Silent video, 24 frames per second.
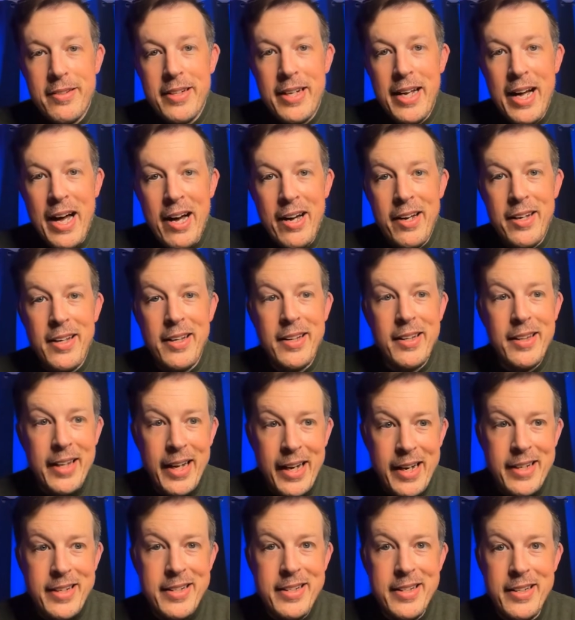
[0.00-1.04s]
how you
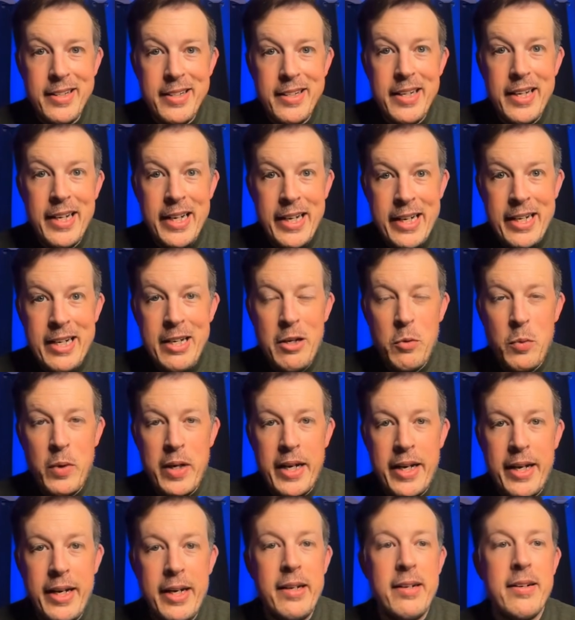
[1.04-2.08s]
liked it
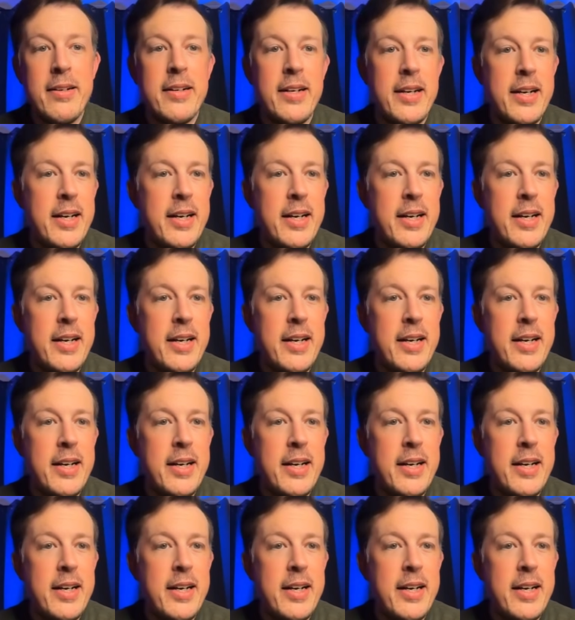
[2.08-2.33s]
anyway,